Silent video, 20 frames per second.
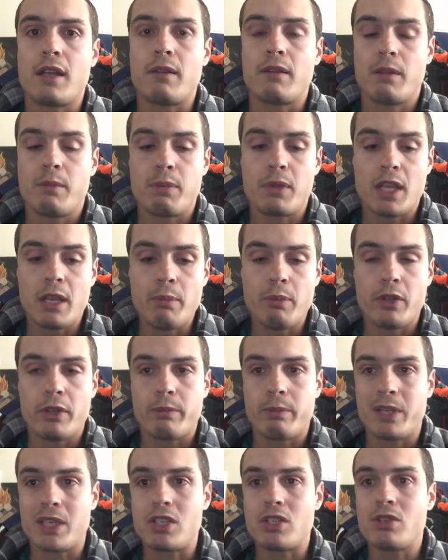people,
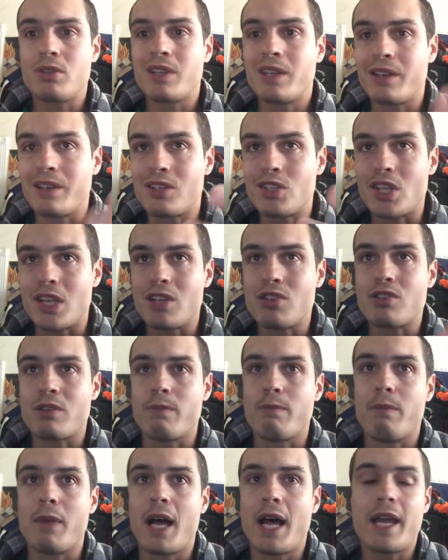but you can change your
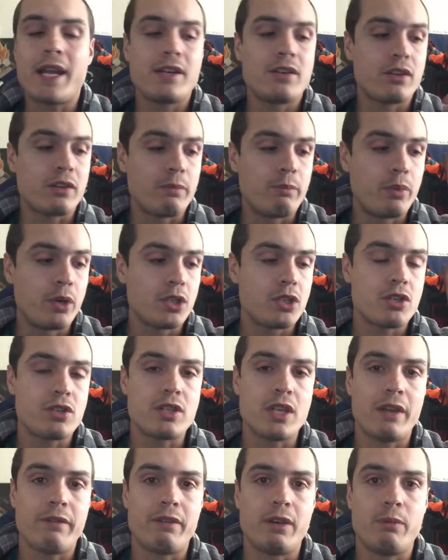mind. You can put
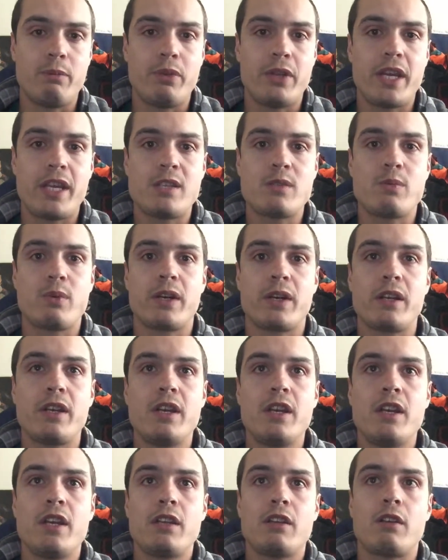yourself in a place where
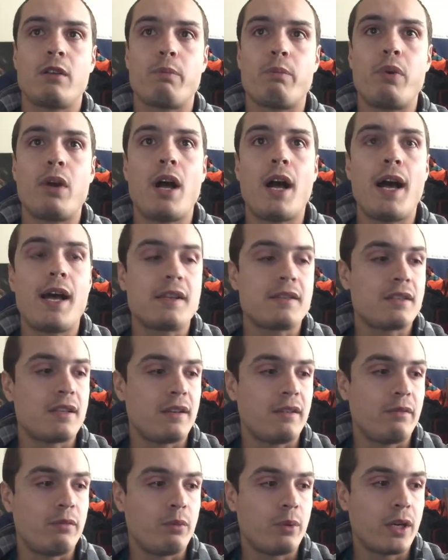you're
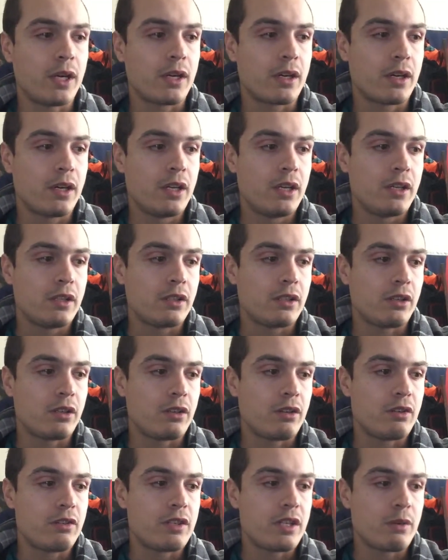positive, where you're
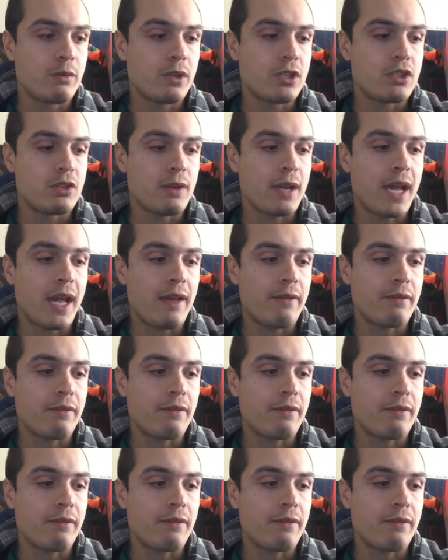using what you have